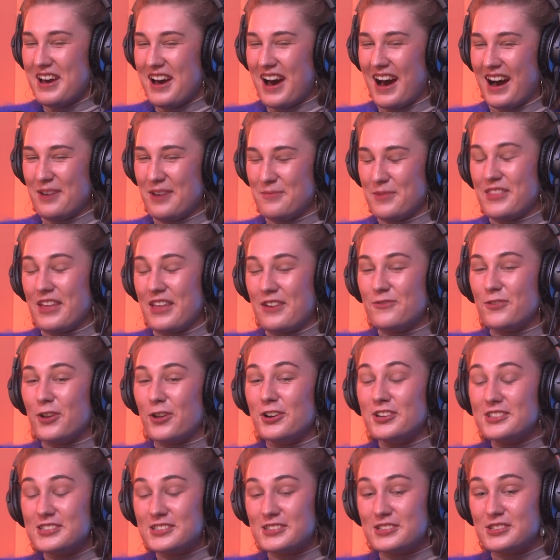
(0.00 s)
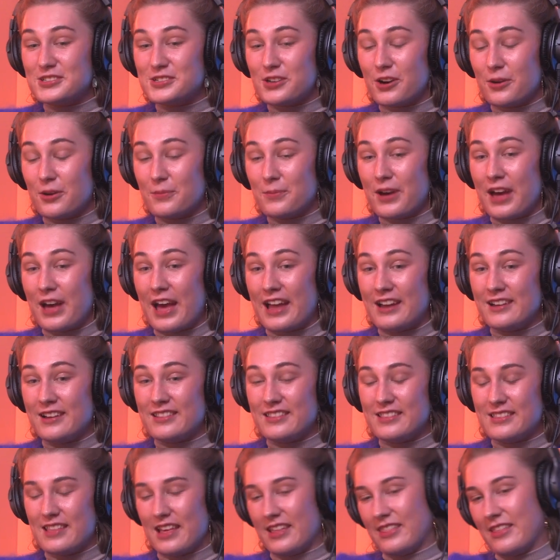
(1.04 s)
Um, and they floated to the top
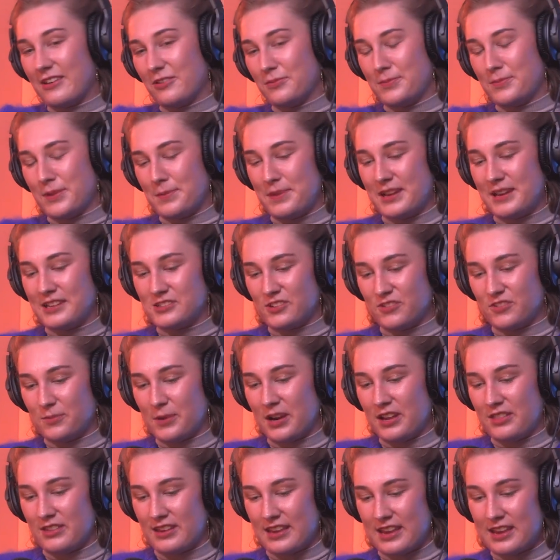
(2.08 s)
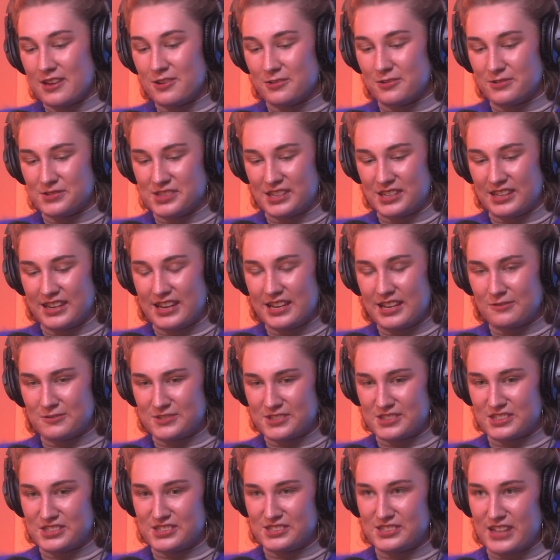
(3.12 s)
and, and they would be picked off by the eagles. And again, it
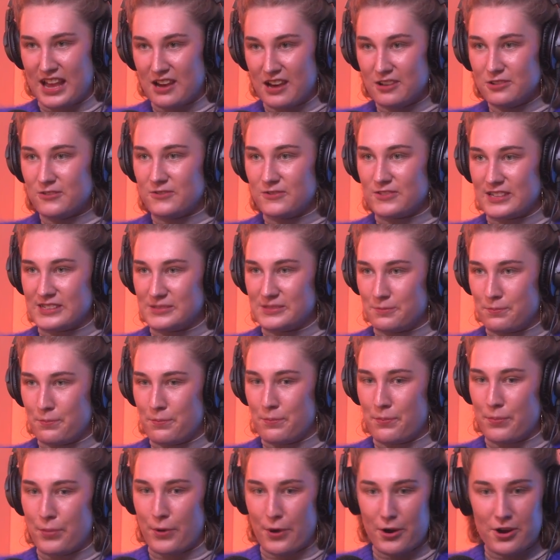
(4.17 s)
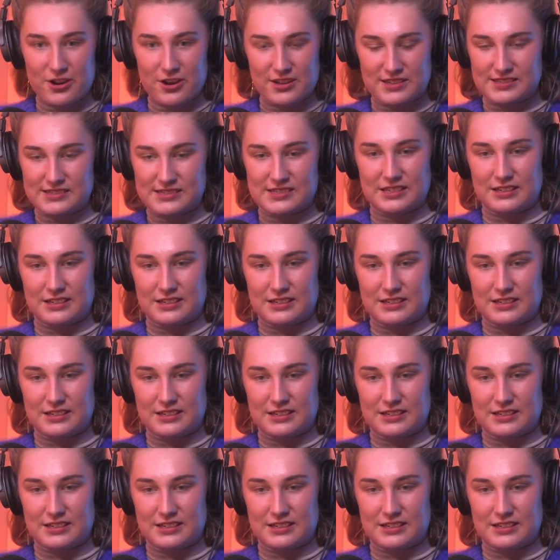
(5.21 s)
was the sound of these birds.